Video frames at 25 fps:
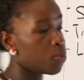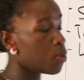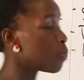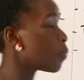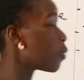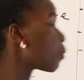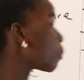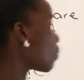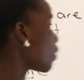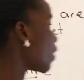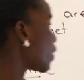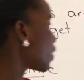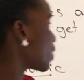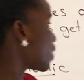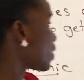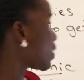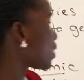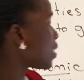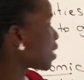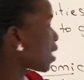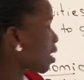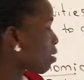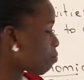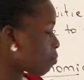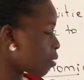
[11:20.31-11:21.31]
people
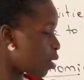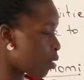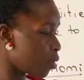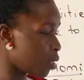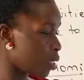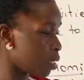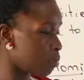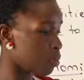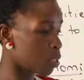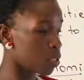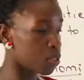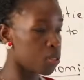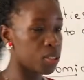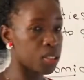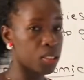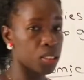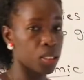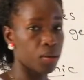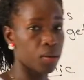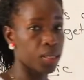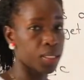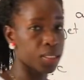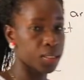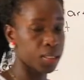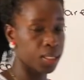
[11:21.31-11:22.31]
practice lumbering because they
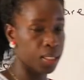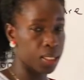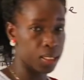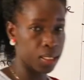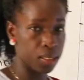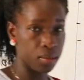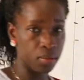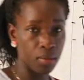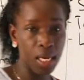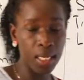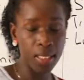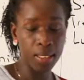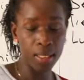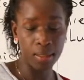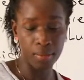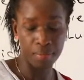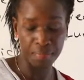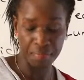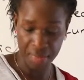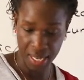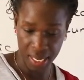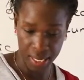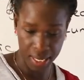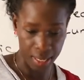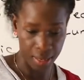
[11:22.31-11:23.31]
want to get what?
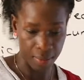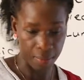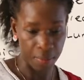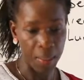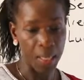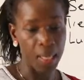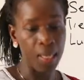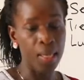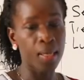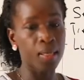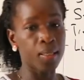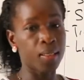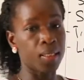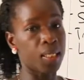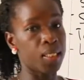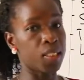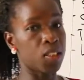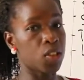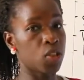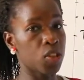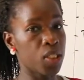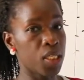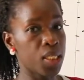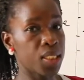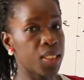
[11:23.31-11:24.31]
Money. The
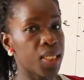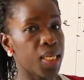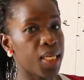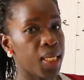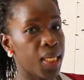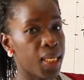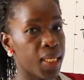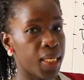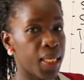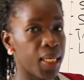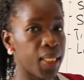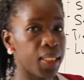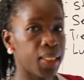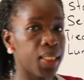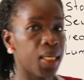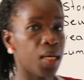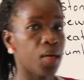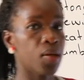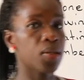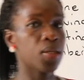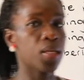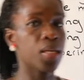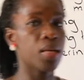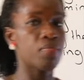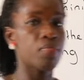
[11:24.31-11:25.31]
trees that they cut
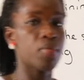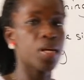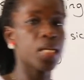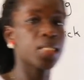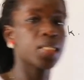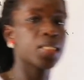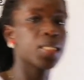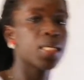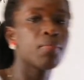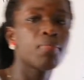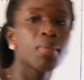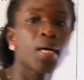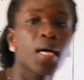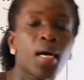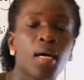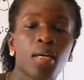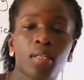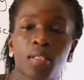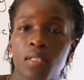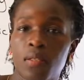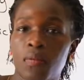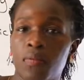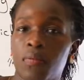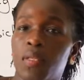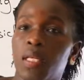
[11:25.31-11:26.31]
down, they make timber
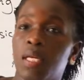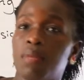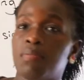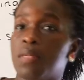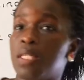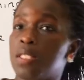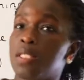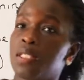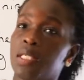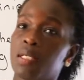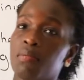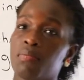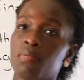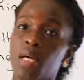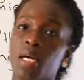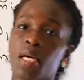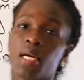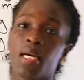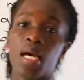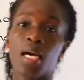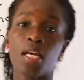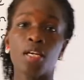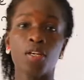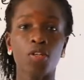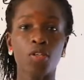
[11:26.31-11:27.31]
out of them. The timber
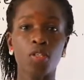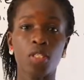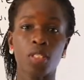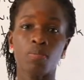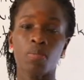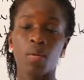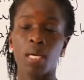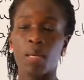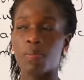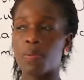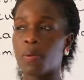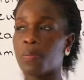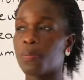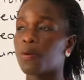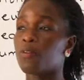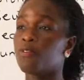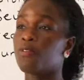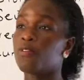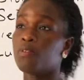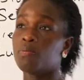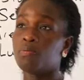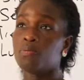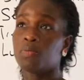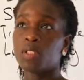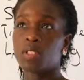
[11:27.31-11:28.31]
are used by people
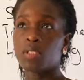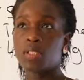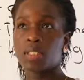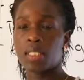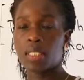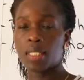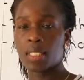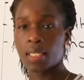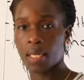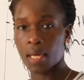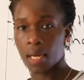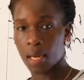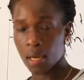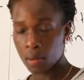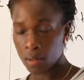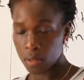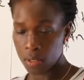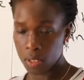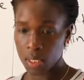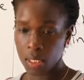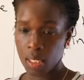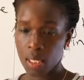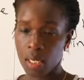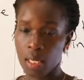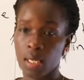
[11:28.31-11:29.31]
for building
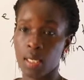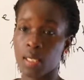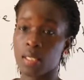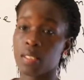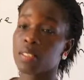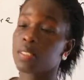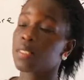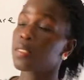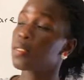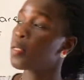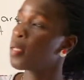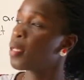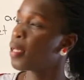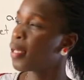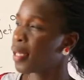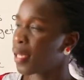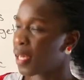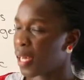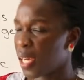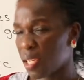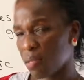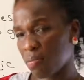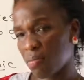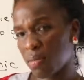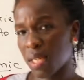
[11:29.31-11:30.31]
houses
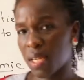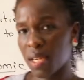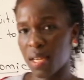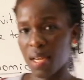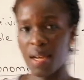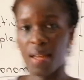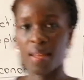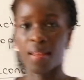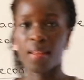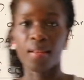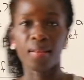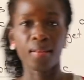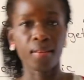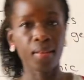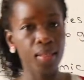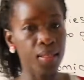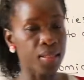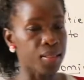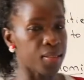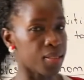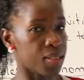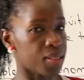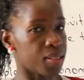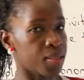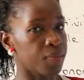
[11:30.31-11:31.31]
and many other
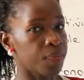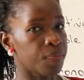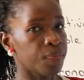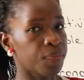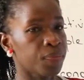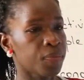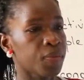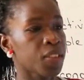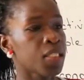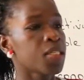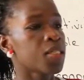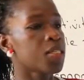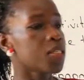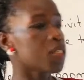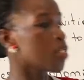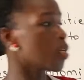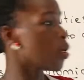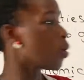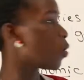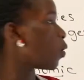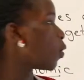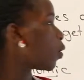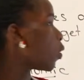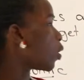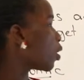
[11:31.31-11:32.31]
things.
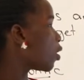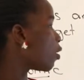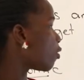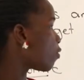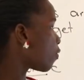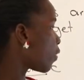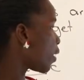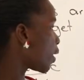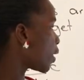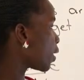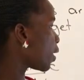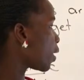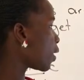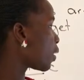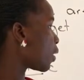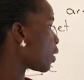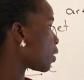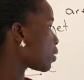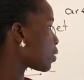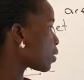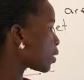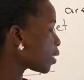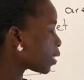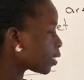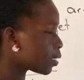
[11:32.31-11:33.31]
So you find that
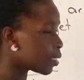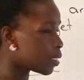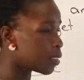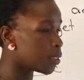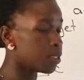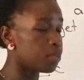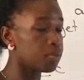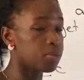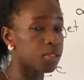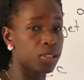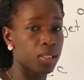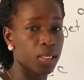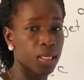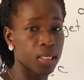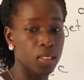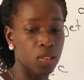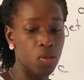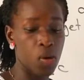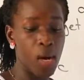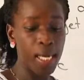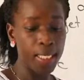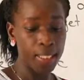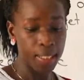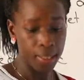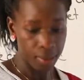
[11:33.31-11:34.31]
they're selling them to get
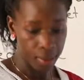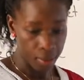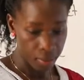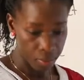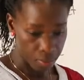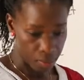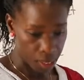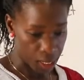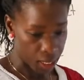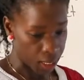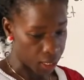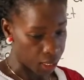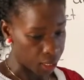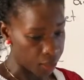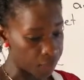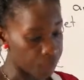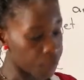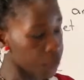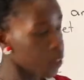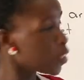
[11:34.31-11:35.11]
what? Money.